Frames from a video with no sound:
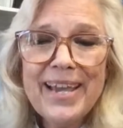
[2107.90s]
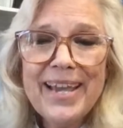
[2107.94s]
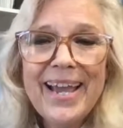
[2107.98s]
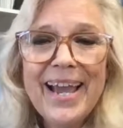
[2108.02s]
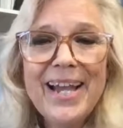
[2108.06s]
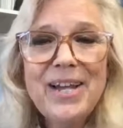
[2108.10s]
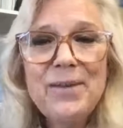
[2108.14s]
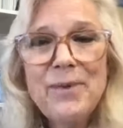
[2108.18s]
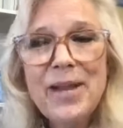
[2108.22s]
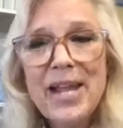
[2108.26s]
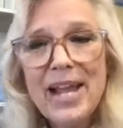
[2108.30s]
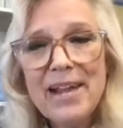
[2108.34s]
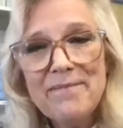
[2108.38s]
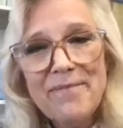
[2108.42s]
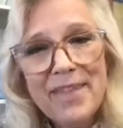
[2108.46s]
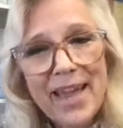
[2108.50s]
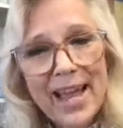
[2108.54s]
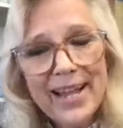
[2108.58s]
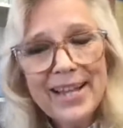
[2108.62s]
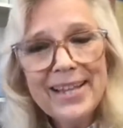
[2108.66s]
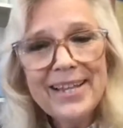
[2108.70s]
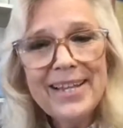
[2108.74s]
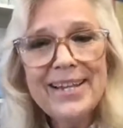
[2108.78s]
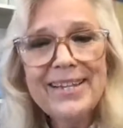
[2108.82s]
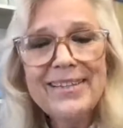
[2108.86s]
Anyway, I have
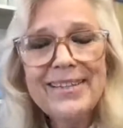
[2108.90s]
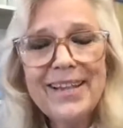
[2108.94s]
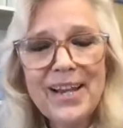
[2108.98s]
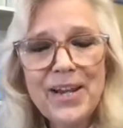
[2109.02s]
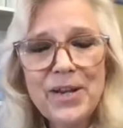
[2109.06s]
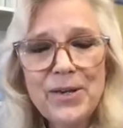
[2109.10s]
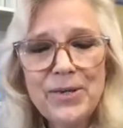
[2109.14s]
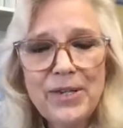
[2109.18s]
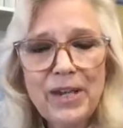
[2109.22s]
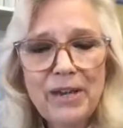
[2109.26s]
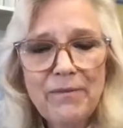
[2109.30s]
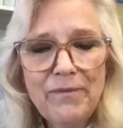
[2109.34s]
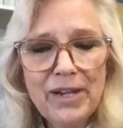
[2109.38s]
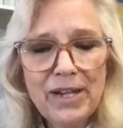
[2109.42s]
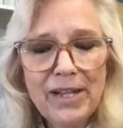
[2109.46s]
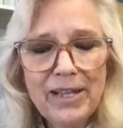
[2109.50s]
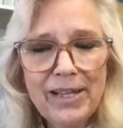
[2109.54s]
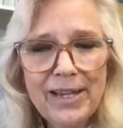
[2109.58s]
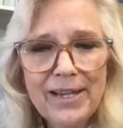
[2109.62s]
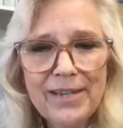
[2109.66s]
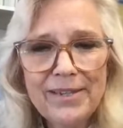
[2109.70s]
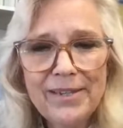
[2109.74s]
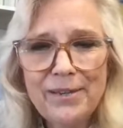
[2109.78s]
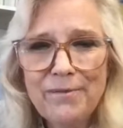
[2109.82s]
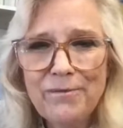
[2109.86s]
that class. I also have a
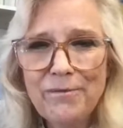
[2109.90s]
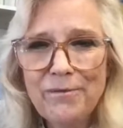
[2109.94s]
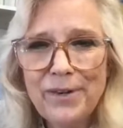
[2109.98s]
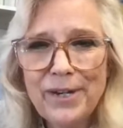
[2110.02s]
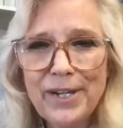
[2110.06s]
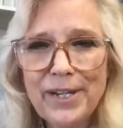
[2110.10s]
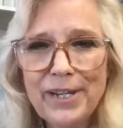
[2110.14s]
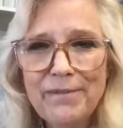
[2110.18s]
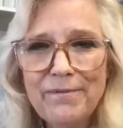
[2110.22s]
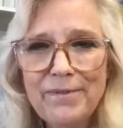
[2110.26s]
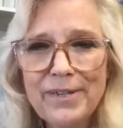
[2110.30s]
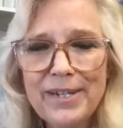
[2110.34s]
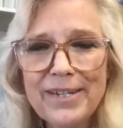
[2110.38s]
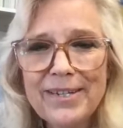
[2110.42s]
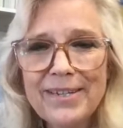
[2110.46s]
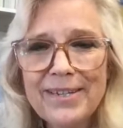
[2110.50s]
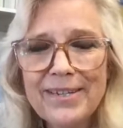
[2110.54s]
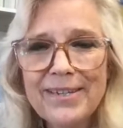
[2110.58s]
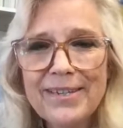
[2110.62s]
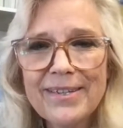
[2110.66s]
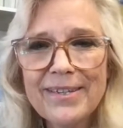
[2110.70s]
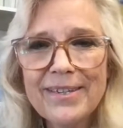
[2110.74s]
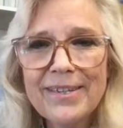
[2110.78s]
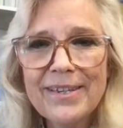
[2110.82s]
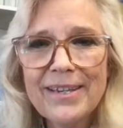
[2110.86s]
class on
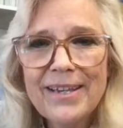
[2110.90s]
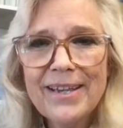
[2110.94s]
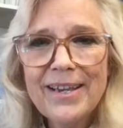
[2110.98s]
forgiveness.